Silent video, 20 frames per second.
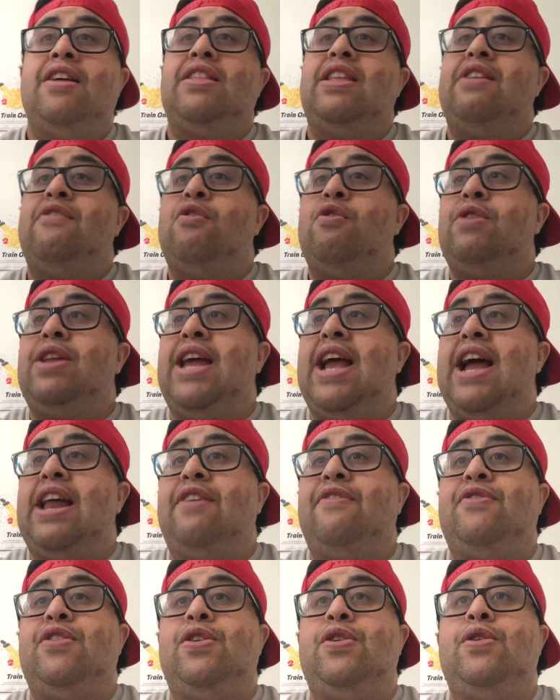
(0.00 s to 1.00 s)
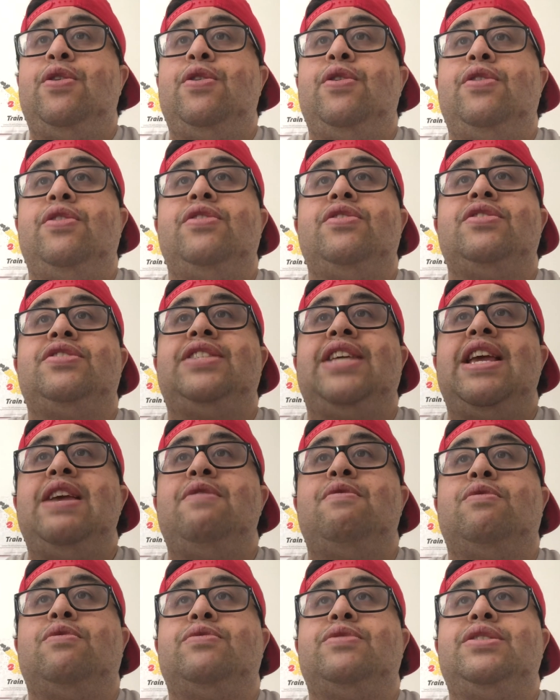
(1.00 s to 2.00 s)
they've already had a few
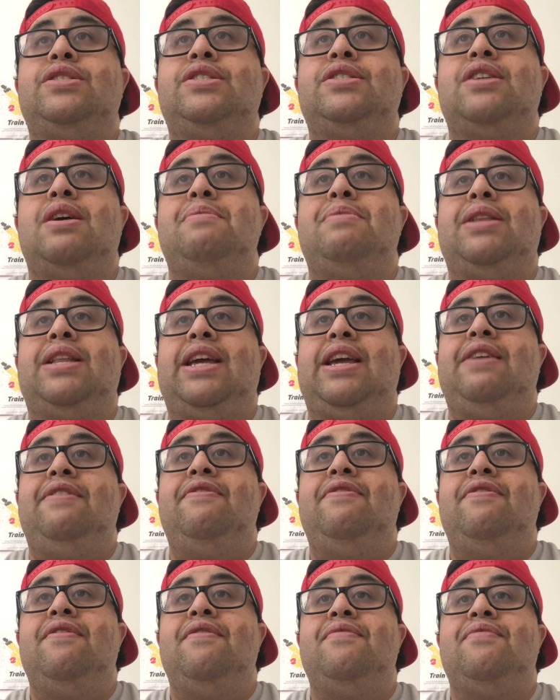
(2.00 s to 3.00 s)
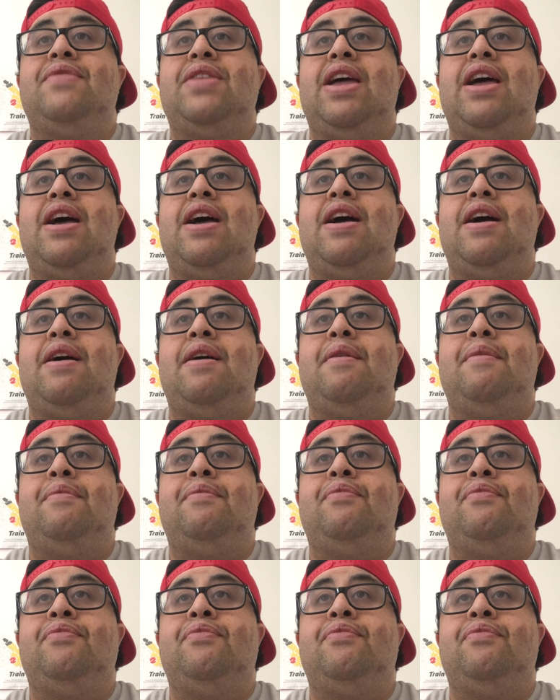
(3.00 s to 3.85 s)
sequels, I believe. I